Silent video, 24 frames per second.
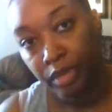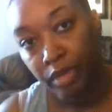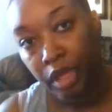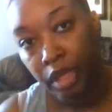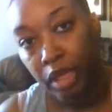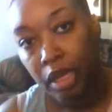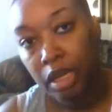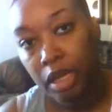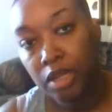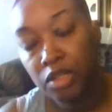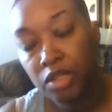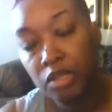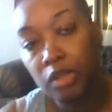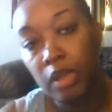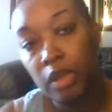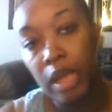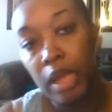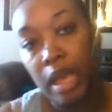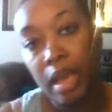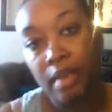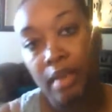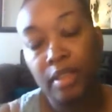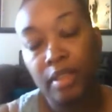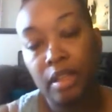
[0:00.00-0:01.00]
And I do
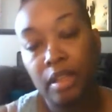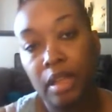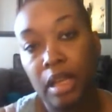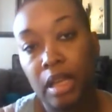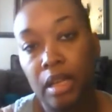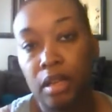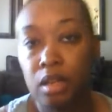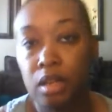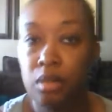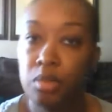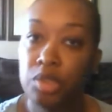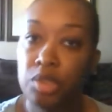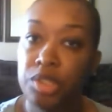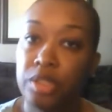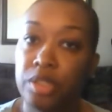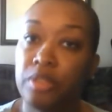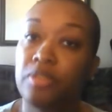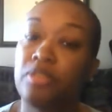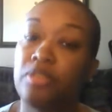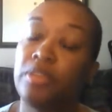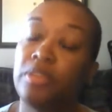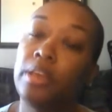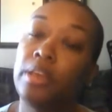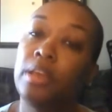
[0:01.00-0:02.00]
have the Lancome
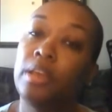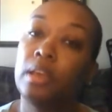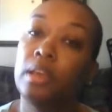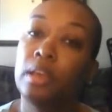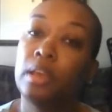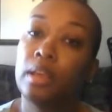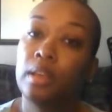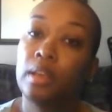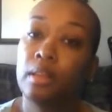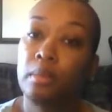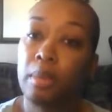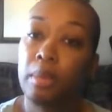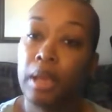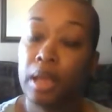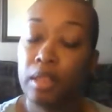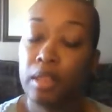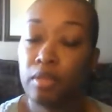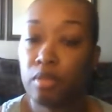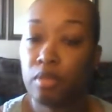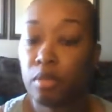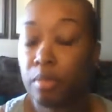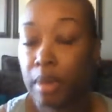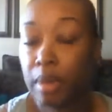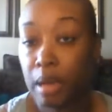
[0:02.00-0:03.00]
Genifique in the
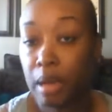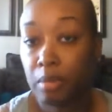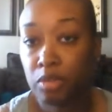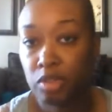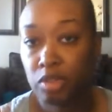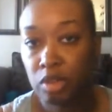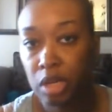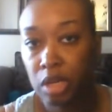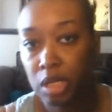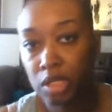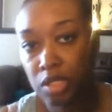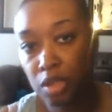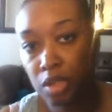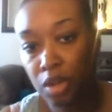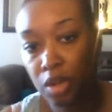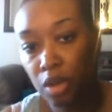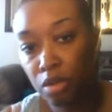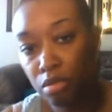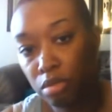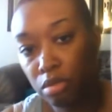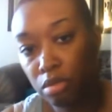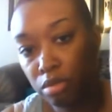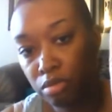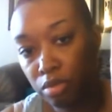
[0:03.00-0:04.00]
bathroom, but I'm trying to
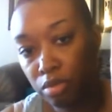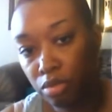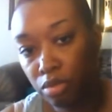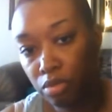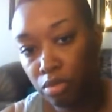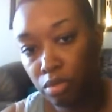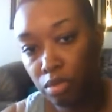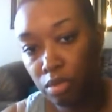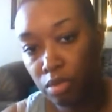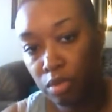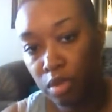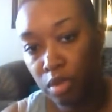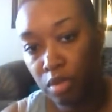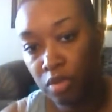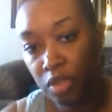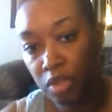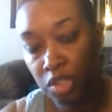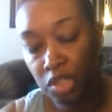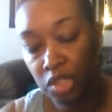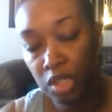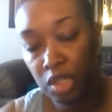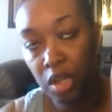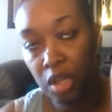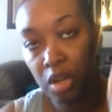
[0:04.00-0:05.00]
go through the
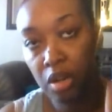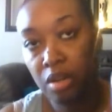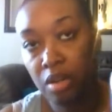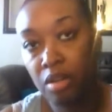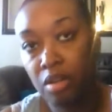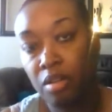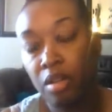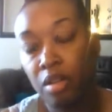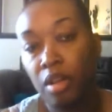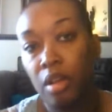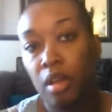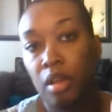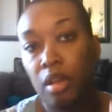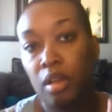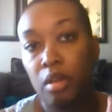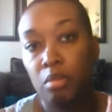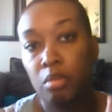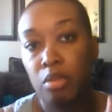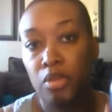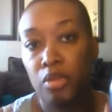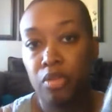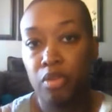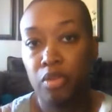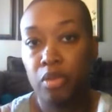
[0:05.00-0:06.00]
Visionaire
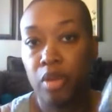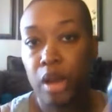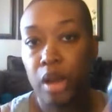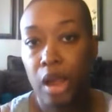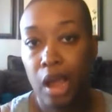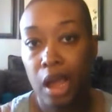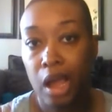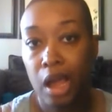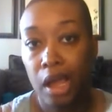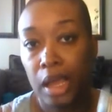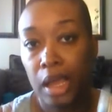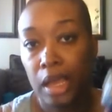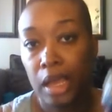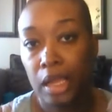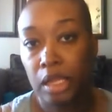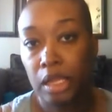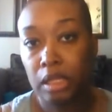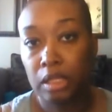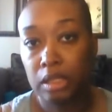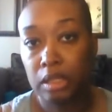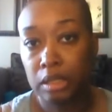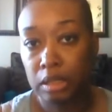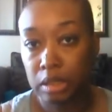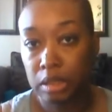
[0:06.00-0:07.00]
before I
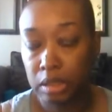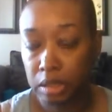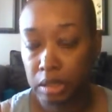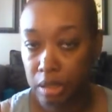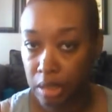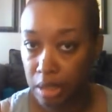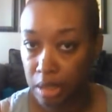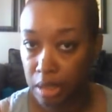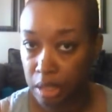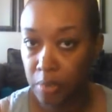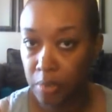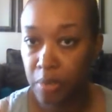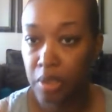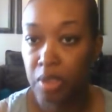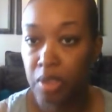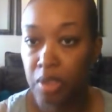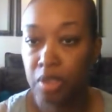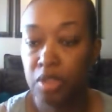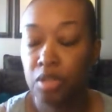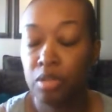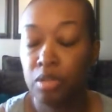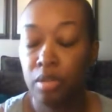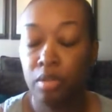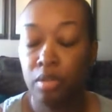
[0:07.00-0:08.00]
dip
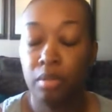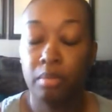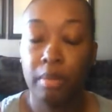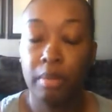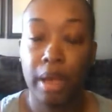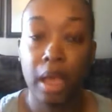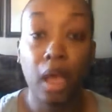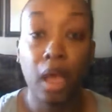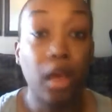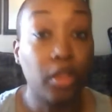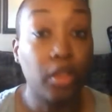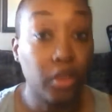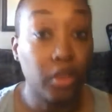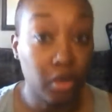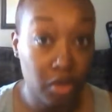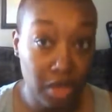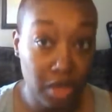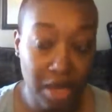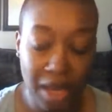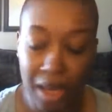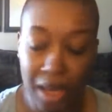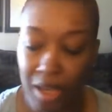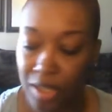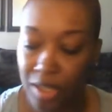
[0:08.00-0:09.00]
into my other
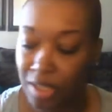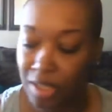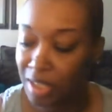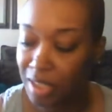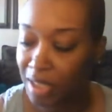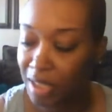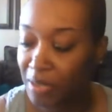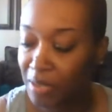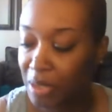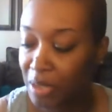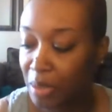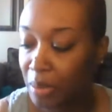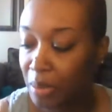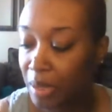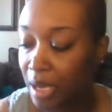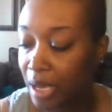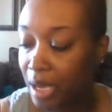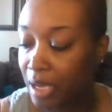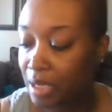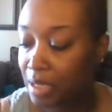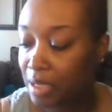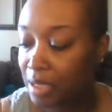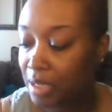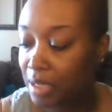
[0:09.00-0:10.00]
stash of
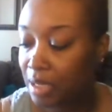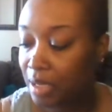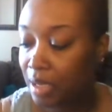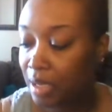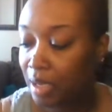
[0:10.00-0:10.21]
supplies.